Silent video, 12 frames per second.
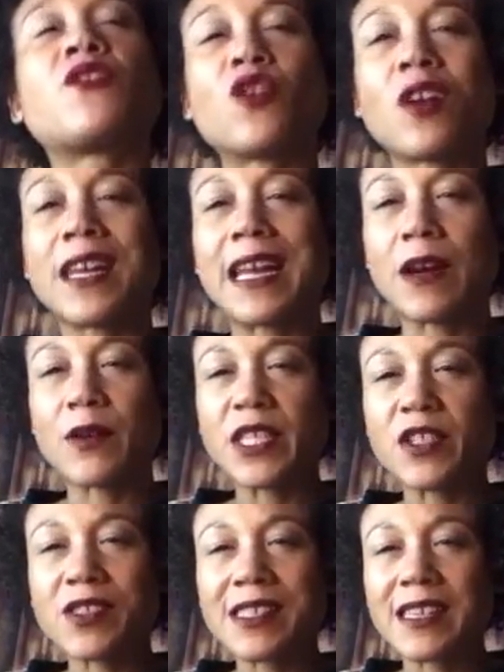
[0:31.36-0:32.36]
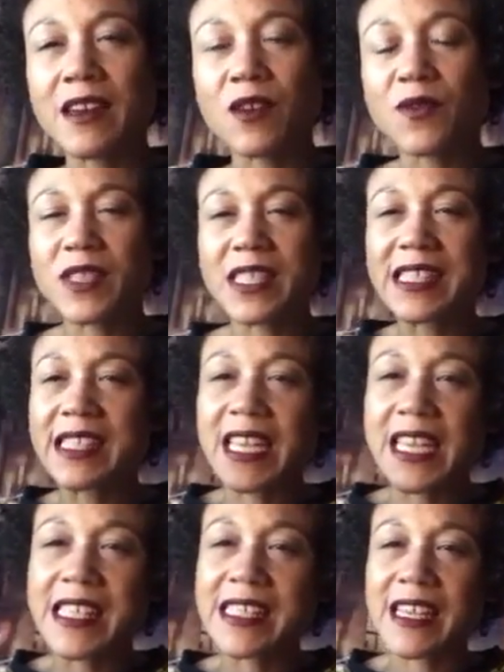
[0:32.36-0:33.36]
not allowing yourself to
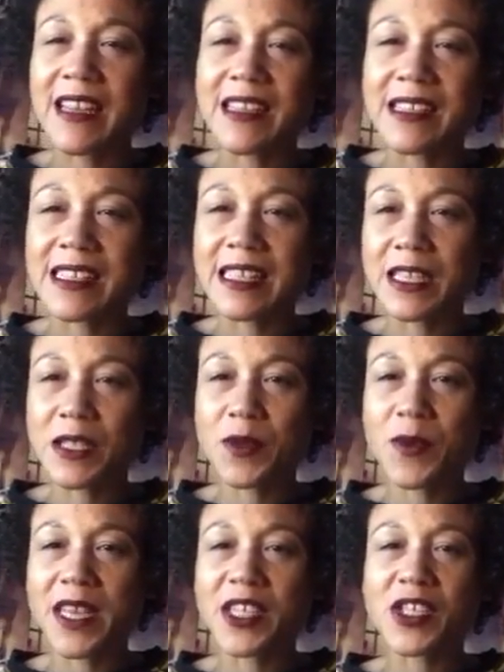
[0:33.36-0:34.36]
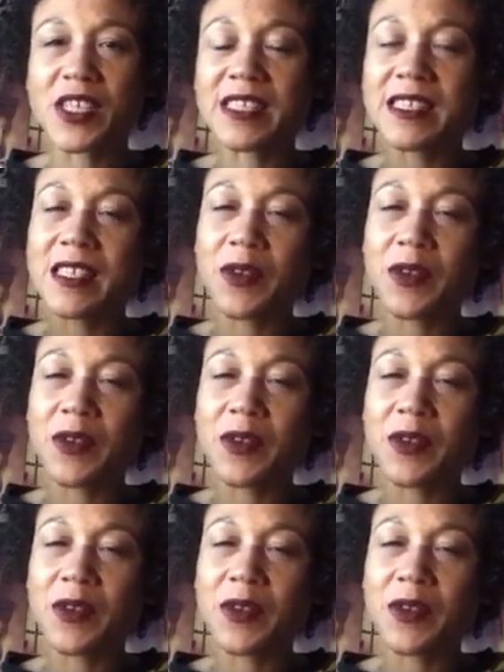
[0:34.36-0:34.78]
see certain situations.